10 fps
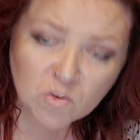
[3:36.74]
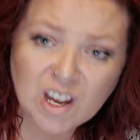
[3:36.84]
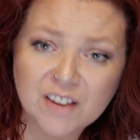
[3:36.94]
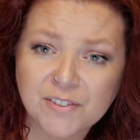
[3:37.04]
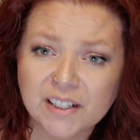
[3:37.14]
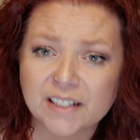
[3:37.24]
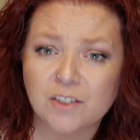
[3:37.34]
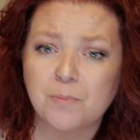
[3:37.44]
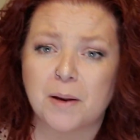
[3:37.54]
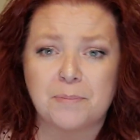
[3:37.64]
I feel like
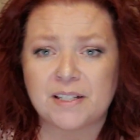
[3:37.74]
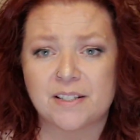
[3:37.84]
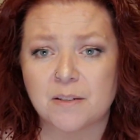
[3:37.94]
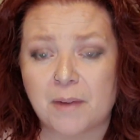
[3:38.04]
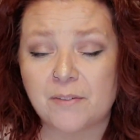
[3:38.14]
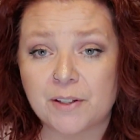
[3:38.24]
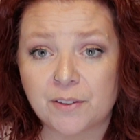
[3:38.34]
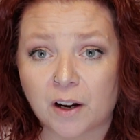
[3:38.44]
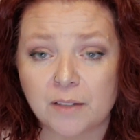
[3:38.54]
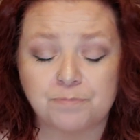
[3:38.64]
you might be in some heavy
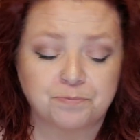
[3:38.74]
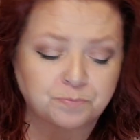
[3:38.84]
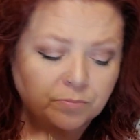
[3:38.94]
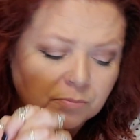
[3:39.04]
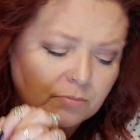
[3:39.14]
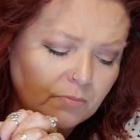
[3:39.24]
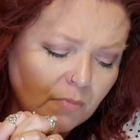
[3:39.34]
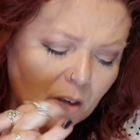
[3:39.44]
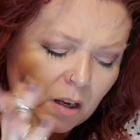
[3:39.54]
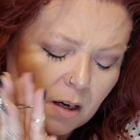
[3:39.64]
thought,
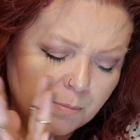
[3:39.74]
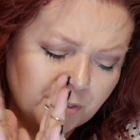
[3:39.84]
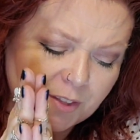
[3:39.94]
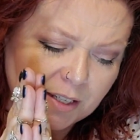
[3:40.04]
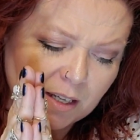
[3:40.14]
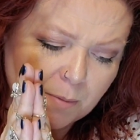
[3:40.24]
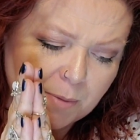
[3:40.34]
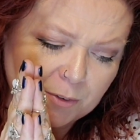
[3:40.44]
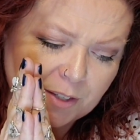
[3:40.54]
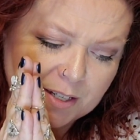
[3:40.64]
thinking
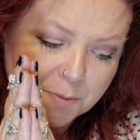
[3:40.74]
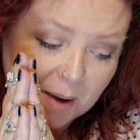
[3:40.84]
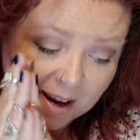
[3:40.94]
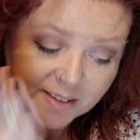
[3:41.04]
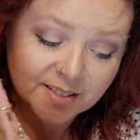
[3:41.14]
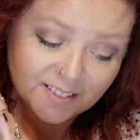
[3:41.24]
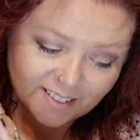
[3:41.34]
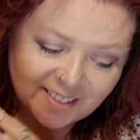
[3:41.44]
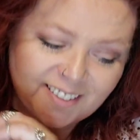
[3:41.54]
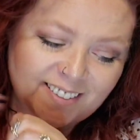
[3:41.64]
about things past.
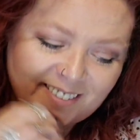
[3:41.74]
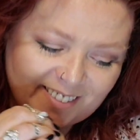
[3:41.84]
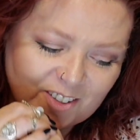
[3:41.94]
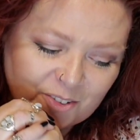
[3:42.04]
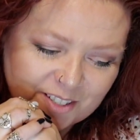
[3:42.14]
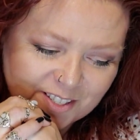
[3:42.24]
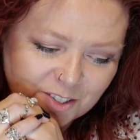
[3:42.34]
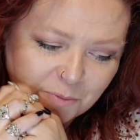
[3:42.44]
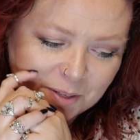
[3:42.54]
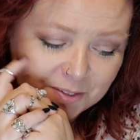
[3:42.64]
You know, this
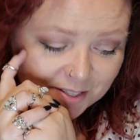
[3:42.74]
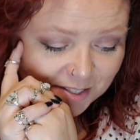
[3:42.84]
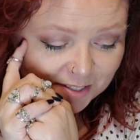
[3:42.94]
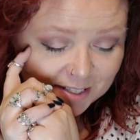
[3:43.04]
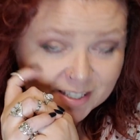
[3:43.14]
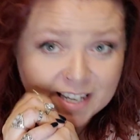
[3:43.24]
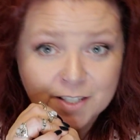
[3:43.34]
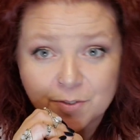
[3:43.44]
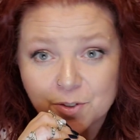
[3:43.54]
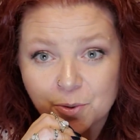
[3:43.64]
could be this Ace
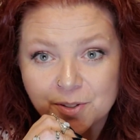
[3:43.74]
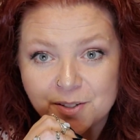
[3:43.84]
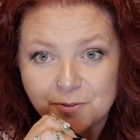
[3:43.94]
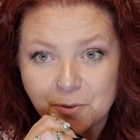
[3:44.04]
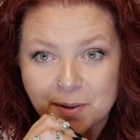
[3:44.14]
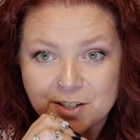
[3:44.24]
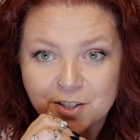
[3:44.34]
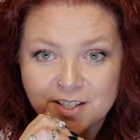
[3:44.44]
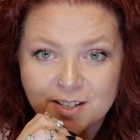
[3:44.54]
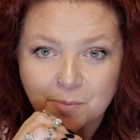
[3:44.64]
of Swords
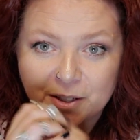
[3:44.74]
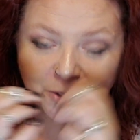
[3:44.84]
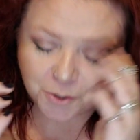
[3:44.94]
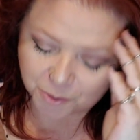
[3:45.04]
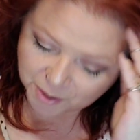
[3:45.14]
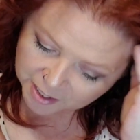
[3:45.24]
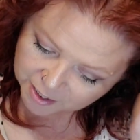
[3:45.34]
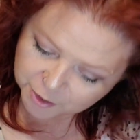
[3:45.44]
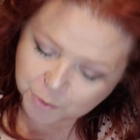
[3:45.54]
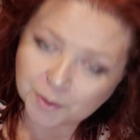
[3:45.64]
information, someone who
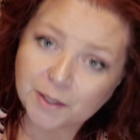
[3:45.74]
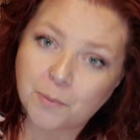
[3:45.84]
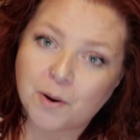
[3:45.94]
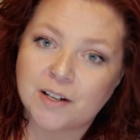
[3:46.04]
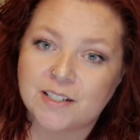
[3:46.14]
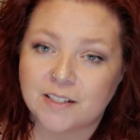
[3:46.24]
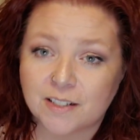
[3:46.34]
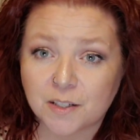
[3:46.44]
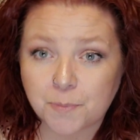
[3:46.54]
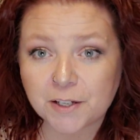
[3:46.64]
you really wanted to
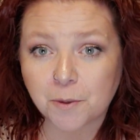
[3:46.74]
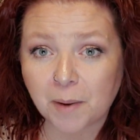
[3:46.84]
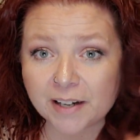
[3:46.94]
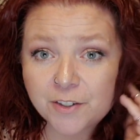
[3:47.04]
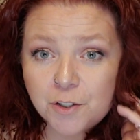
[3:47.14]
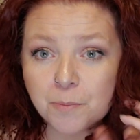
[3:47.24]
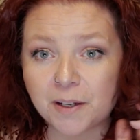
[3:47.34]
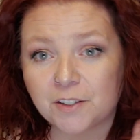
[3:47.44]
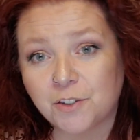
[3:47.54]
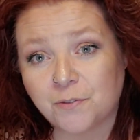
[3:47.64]
speak your mind to,
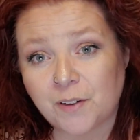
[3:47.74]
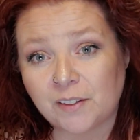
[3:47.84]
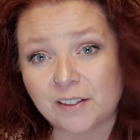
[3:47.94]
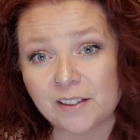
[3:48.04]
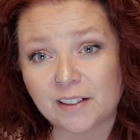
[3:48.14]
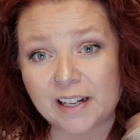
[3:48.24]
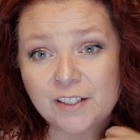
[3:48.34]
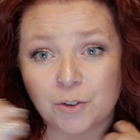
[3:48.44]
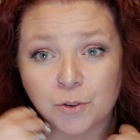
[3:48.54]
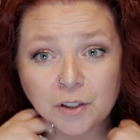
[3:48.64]
but you felt like
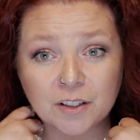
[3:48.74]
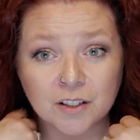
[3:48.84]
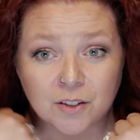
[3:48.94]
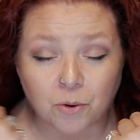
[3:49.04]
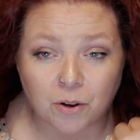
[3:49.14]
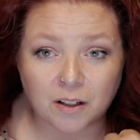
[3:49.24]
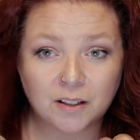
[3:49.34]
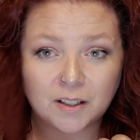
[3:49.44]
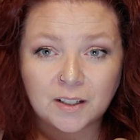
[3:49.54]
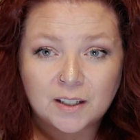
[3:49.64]
you couldn't, or
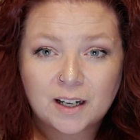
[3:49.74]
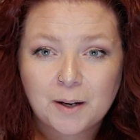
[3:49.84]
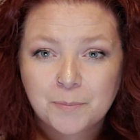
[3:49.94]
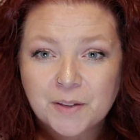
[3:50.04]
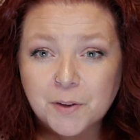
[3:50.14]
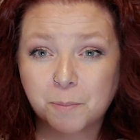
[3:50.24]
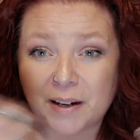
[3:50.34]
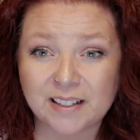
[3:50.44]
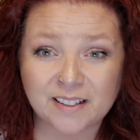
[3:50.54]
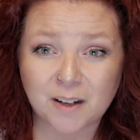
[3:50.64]
that there
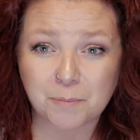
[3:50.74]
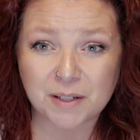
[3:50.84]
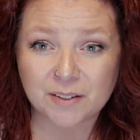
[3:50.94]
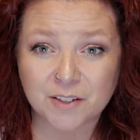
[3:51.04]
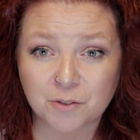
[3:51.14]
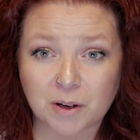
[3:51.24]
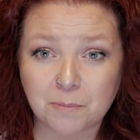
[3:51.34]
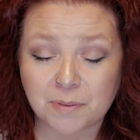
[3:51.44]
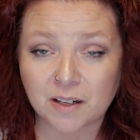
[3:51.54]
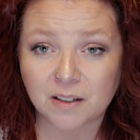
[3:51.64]
might end up being this
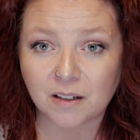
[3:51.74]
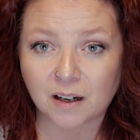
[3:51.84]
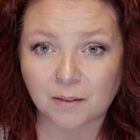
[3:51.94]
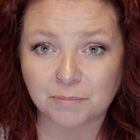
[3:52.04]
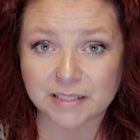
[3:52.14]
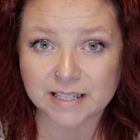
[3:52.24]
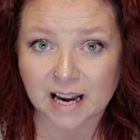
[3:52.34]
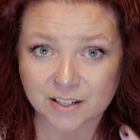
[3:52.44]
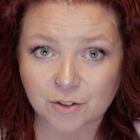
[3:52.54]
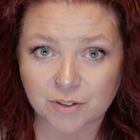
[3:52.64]
great big
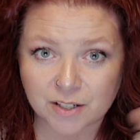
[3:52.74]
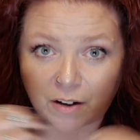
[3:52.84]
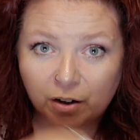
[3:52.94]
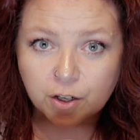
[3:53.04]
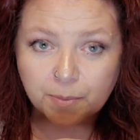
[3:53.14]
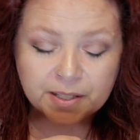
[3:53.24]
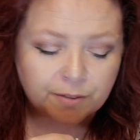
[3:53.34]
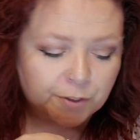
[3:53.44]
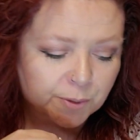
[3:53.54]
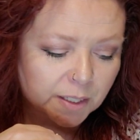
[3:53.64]
disastrous argument
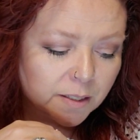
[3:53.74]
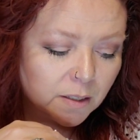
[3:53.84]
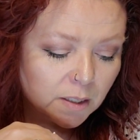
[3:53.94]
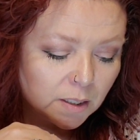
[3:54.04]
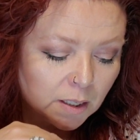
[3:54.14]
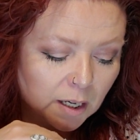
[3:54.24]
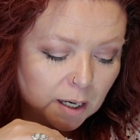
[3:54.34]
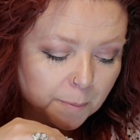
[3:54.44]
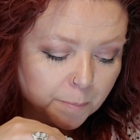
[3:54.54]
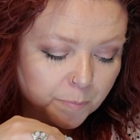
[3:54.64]
if you did.
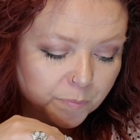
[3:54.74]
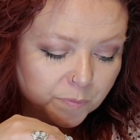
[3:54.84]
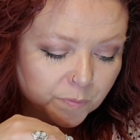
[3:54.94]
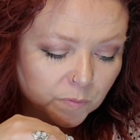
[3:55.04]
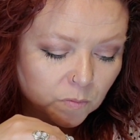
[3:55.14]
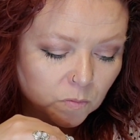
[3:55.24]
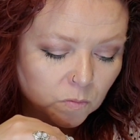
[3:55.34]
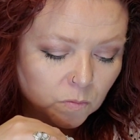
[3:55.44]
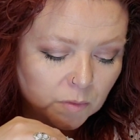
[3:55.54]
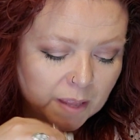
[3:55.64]
And
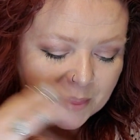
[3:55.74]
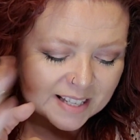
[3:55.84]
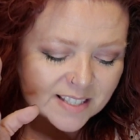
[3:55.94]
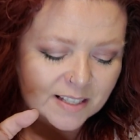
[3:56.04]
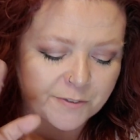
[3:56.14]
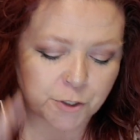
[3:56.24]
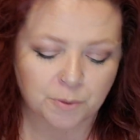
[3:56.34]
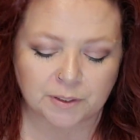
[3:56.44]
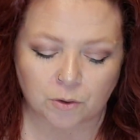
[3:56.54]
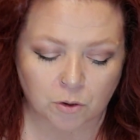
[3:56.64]
that's left you a
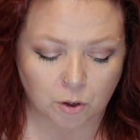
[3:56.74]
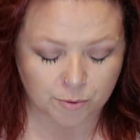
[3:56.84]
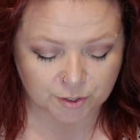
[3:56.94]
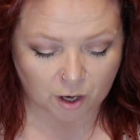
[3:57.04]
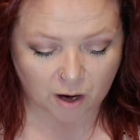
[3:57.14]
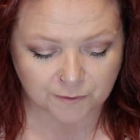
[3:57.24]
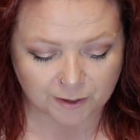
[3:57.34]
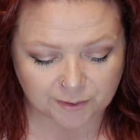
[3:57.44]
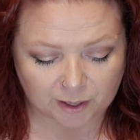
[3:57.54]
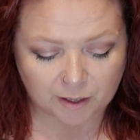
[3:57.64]
little closed off, I
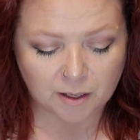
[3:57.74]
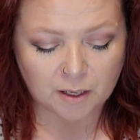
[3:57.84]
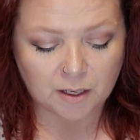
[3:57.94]
think.